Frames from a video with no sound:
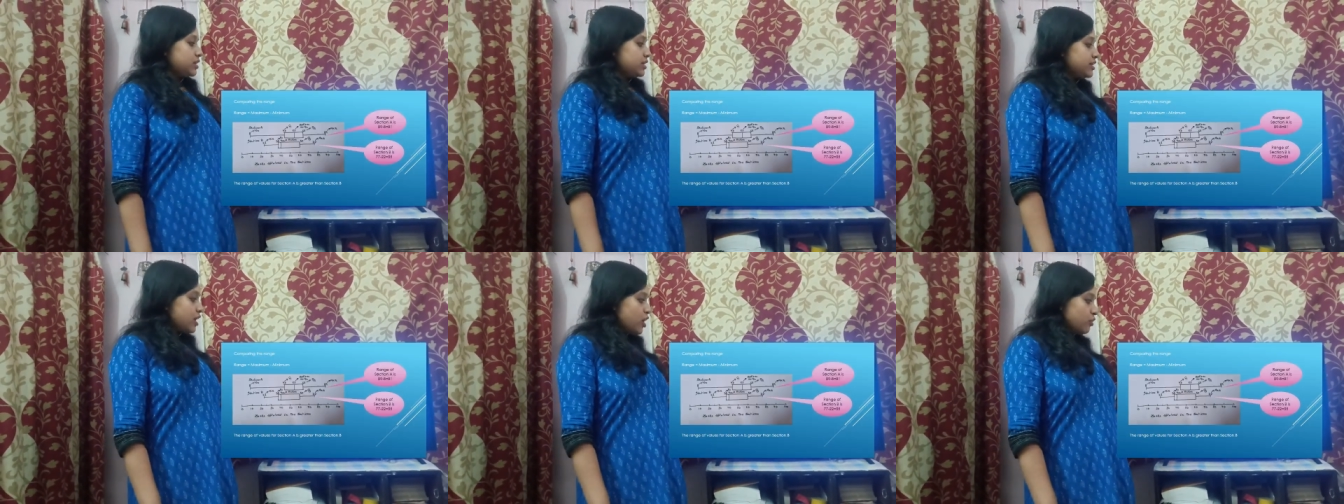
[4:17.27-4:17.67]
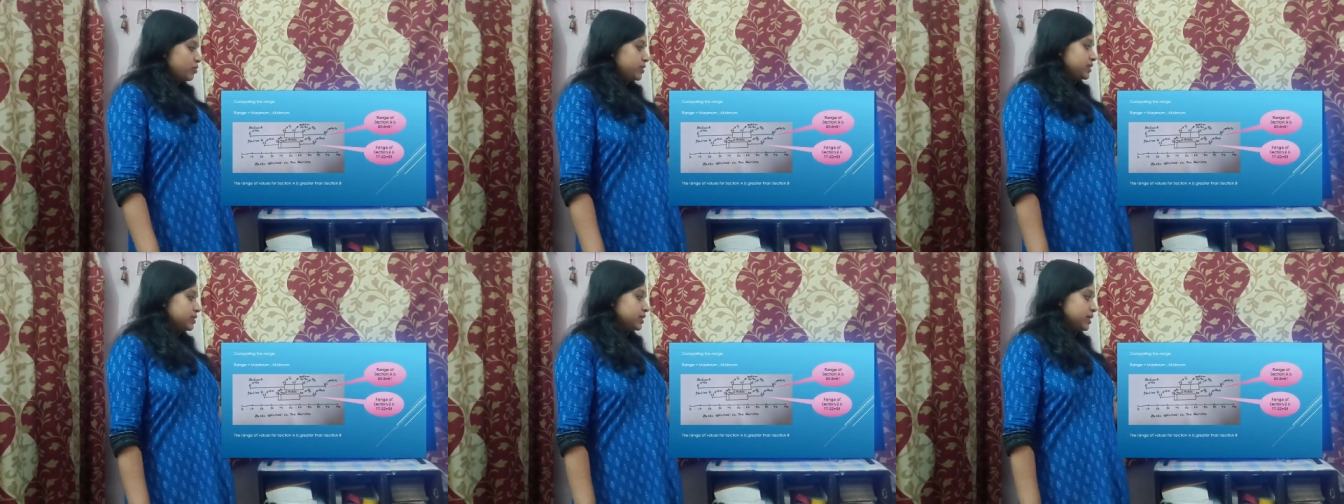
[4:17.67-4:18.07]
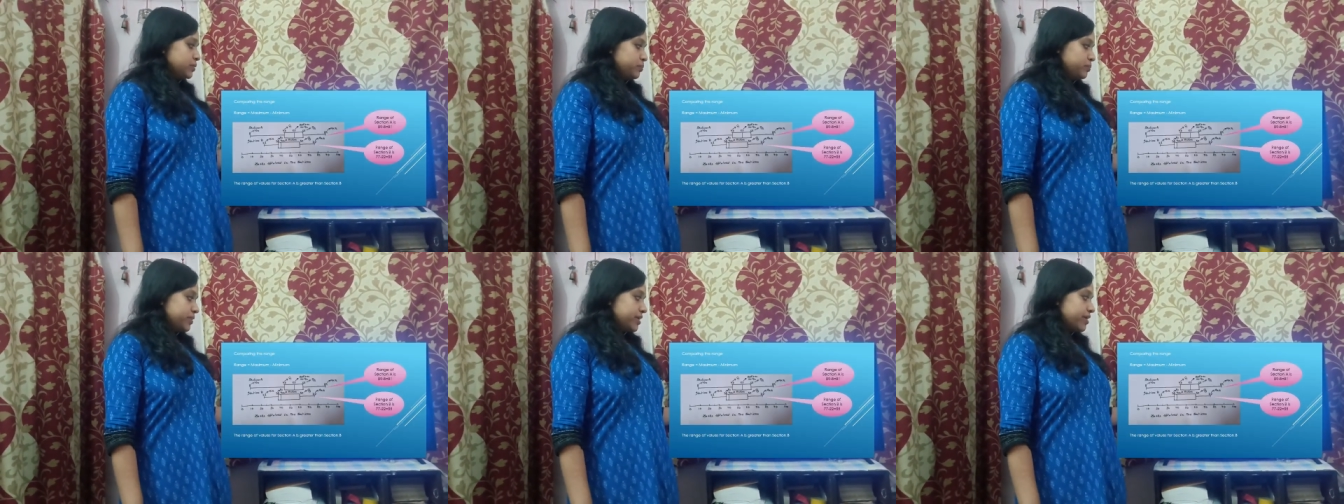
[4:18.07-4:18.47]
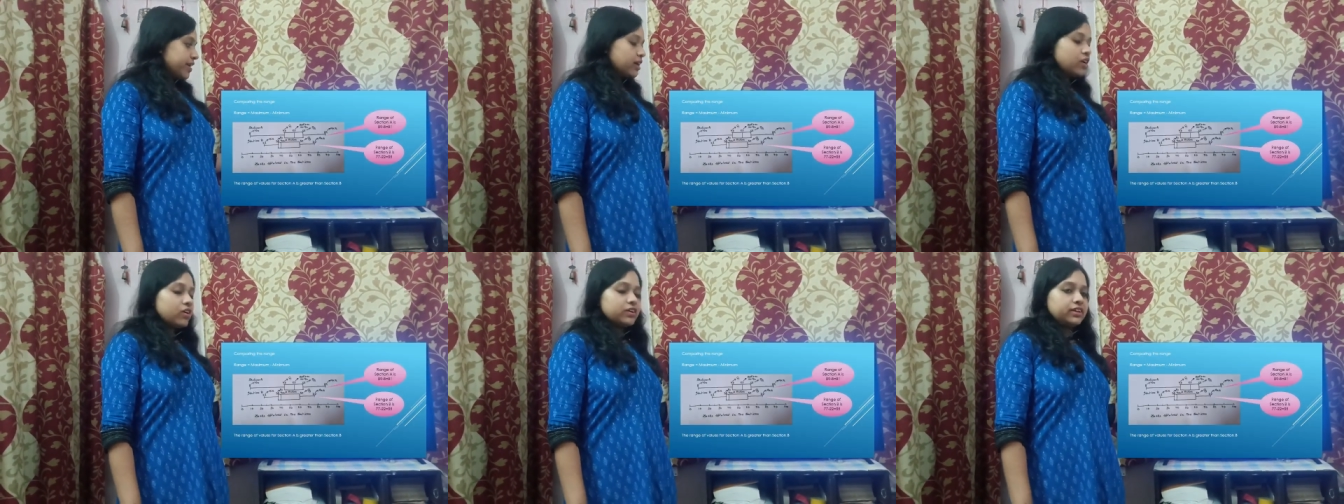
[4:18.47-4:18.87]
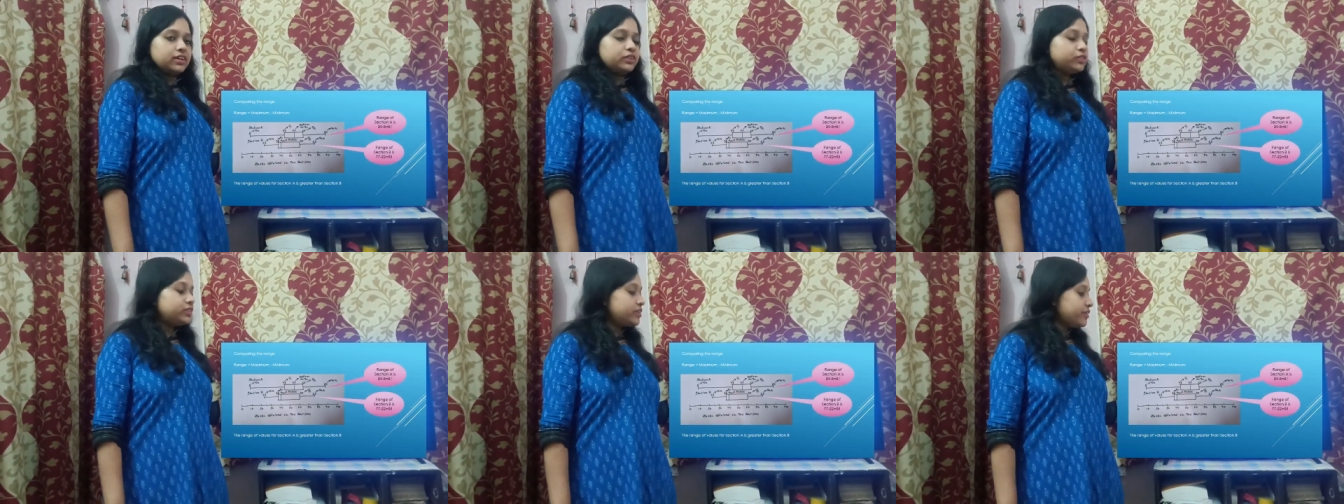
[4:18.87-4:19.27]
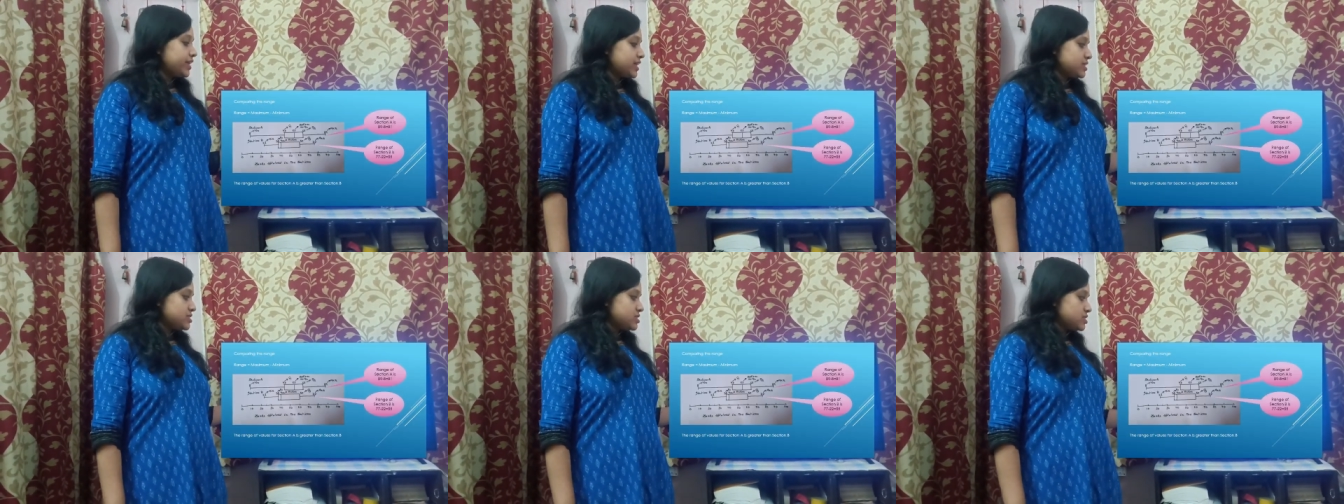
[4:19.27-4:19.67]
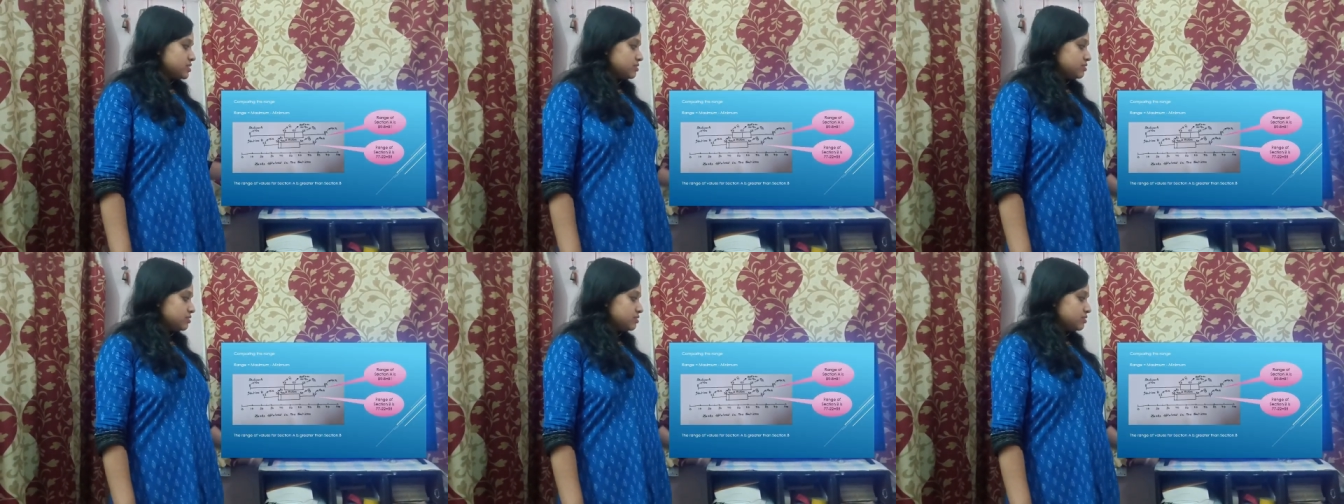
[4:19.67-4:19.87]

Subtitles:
Now we will compare according to the range.